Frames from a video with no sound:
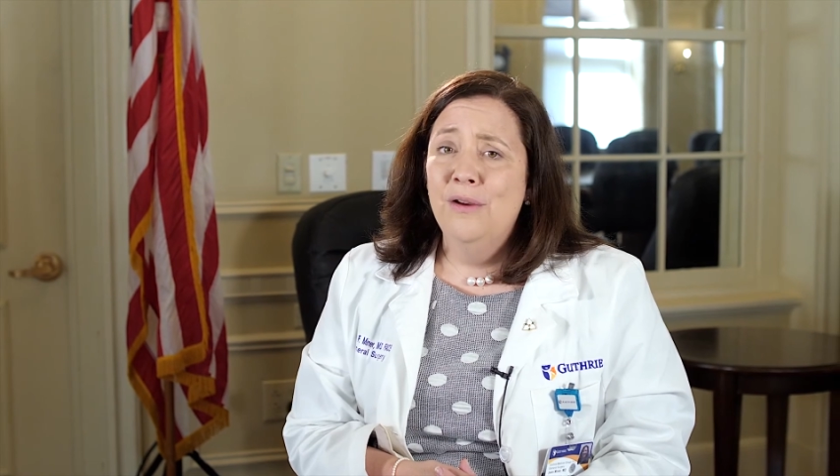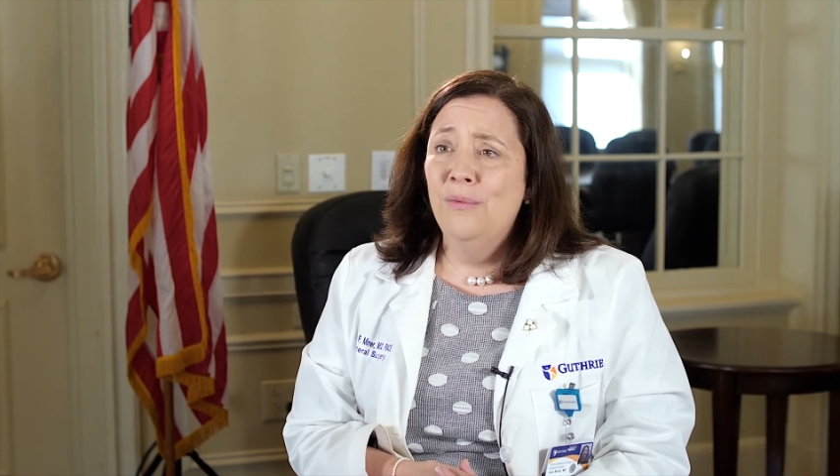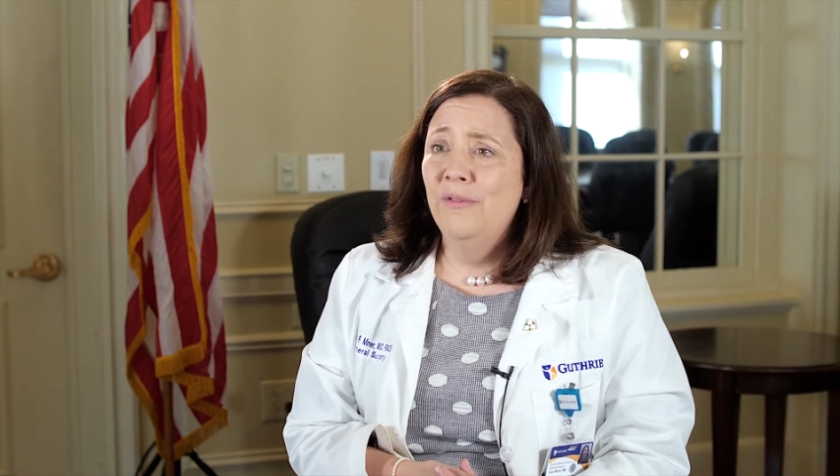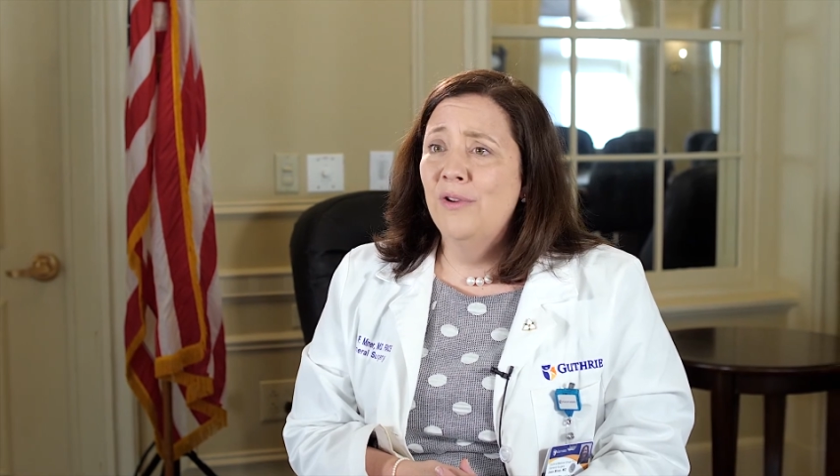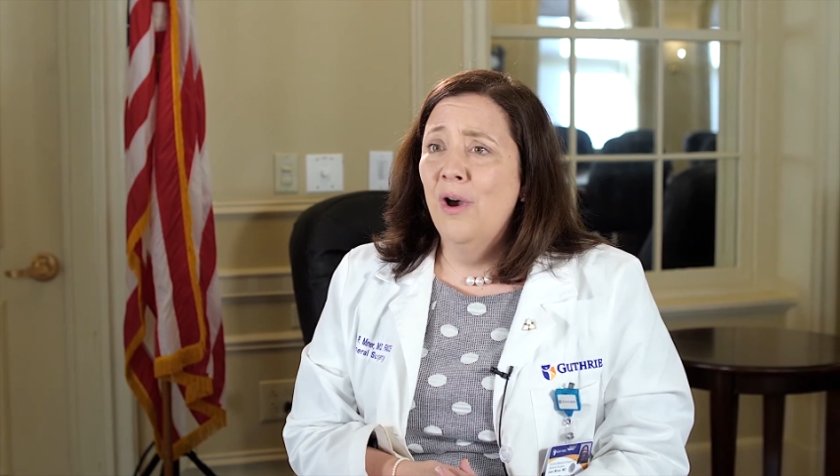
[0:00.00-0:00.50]

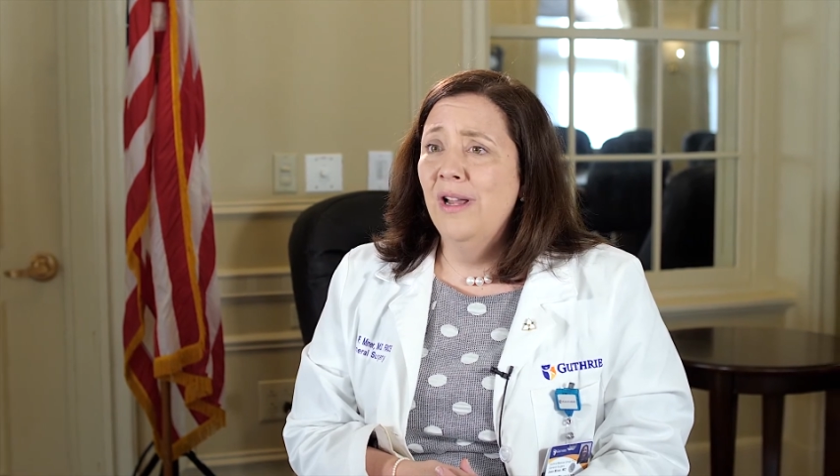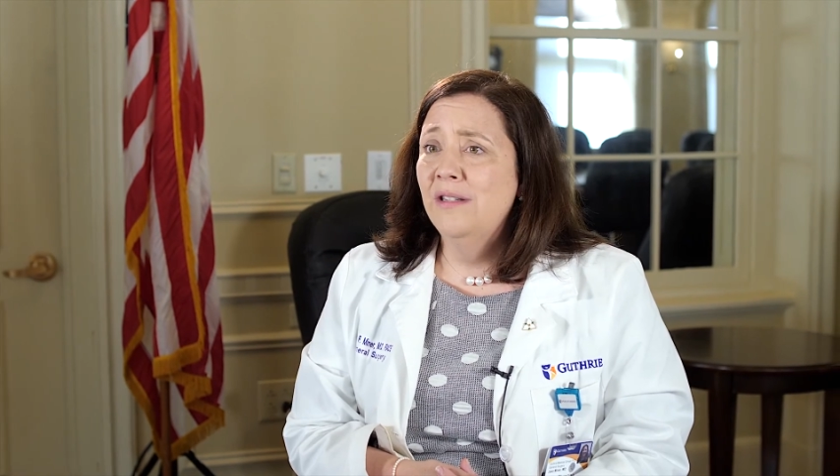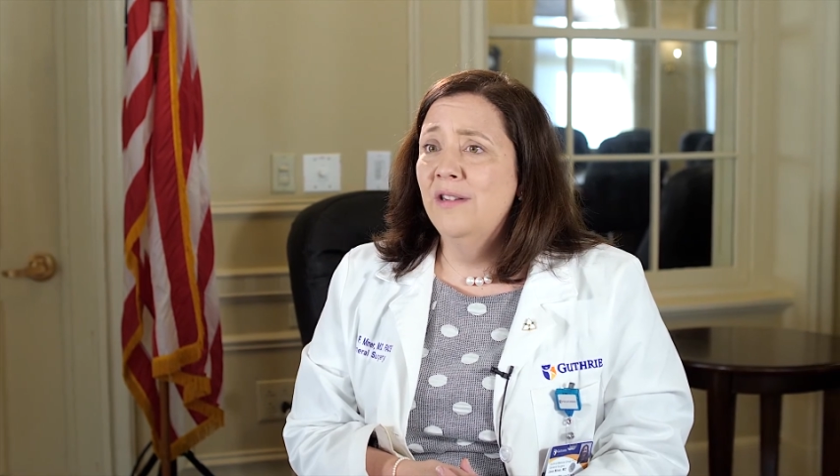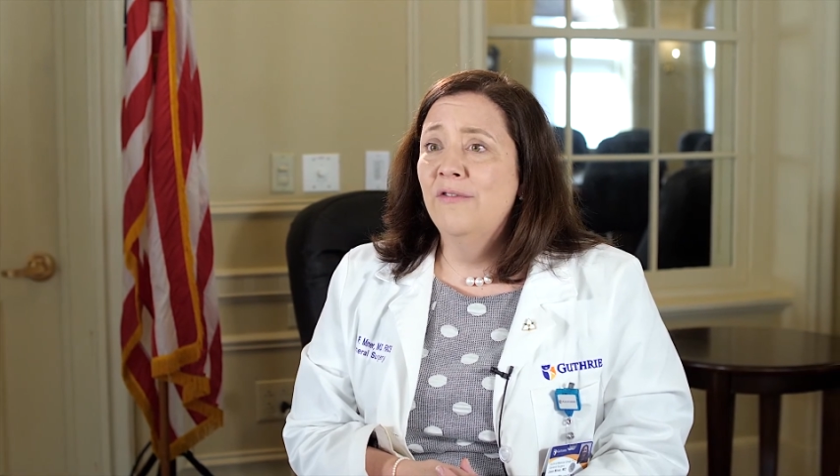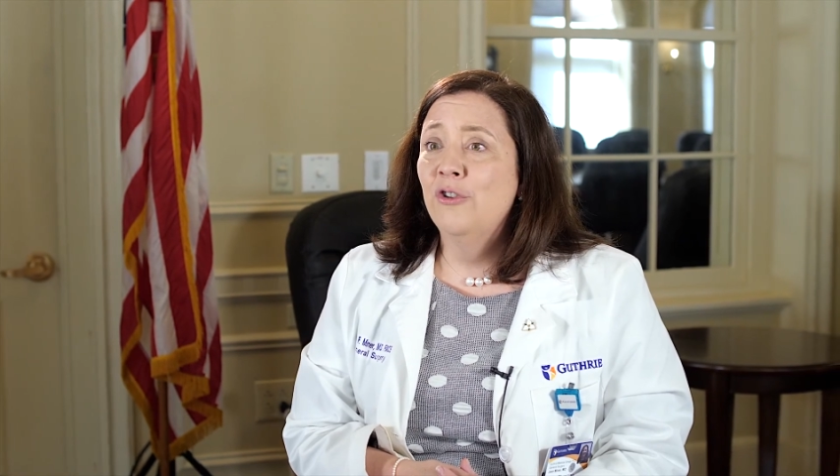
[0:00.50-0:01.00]
We've gone
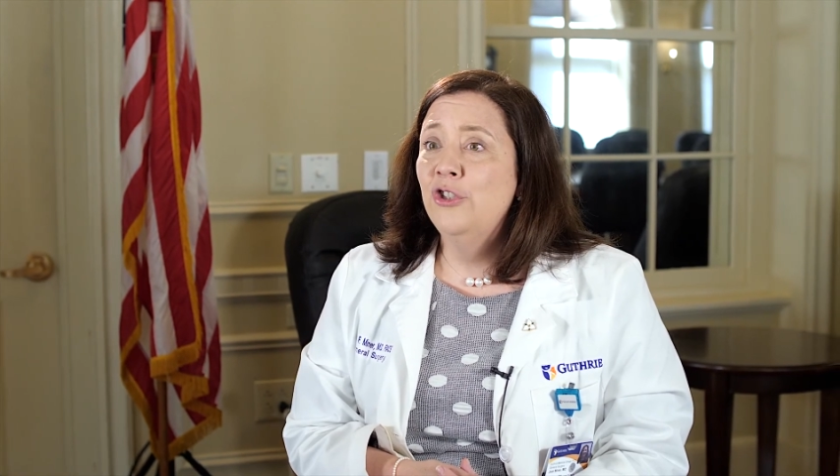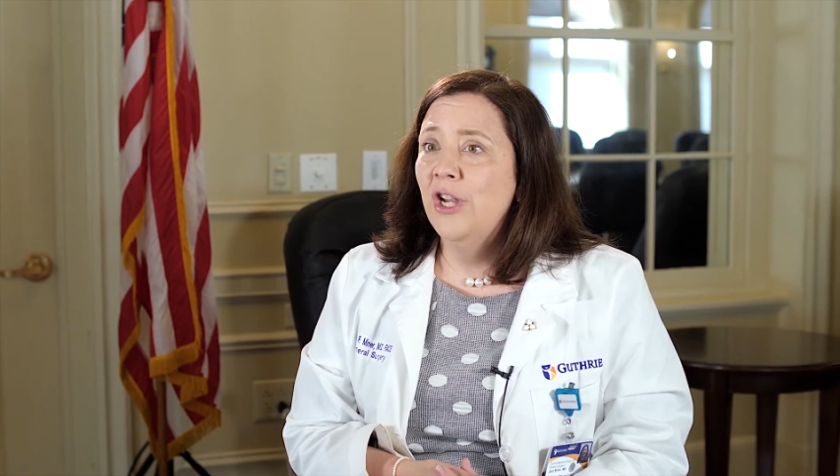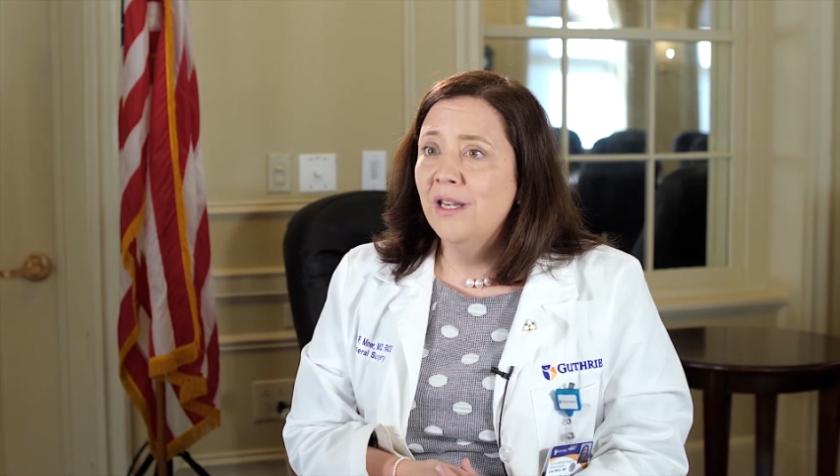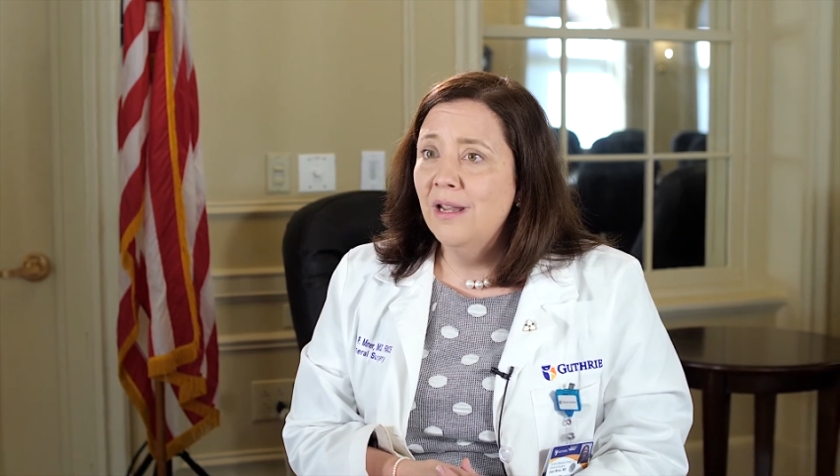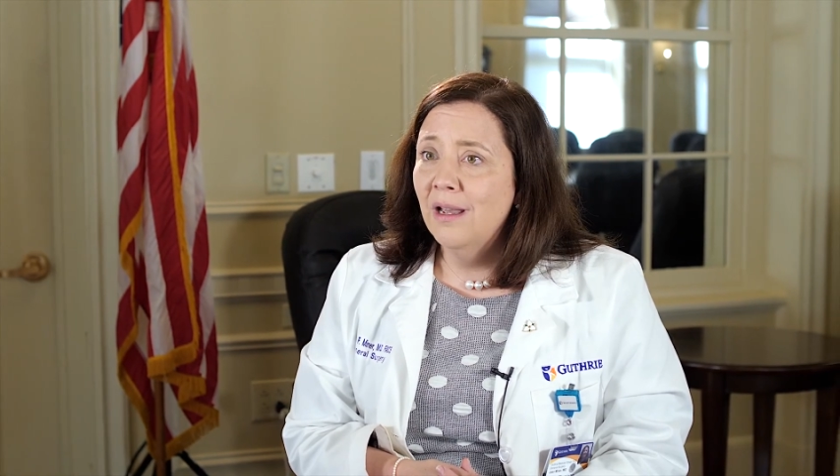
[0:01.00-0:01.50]
to
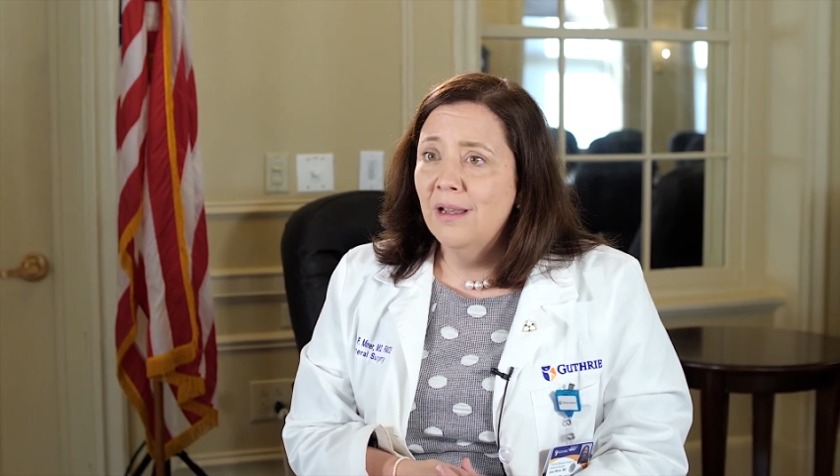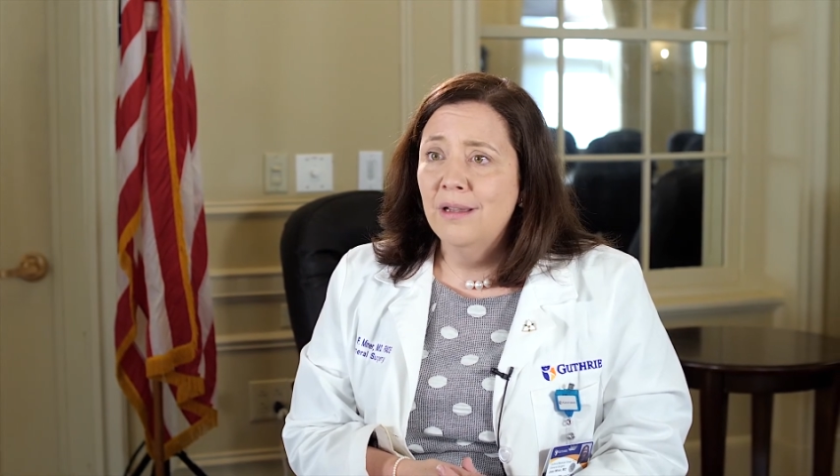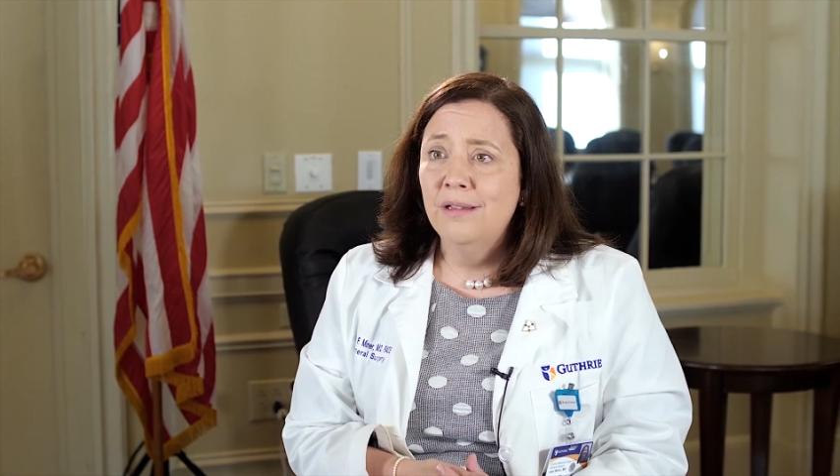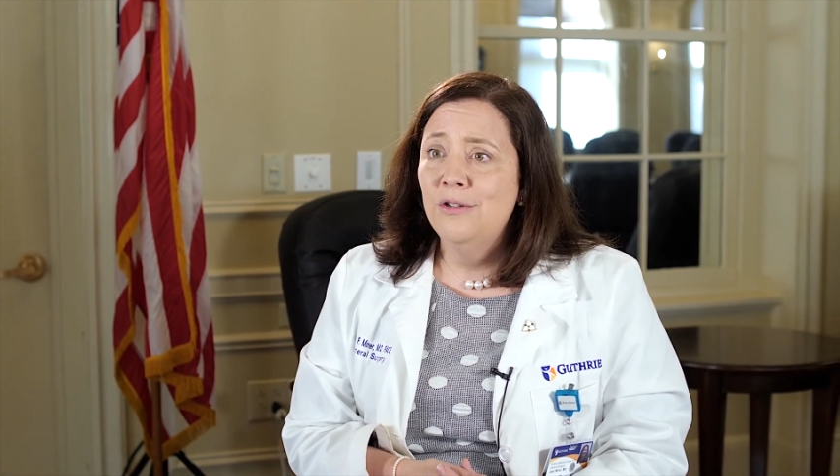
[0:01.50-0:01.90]
Virginia,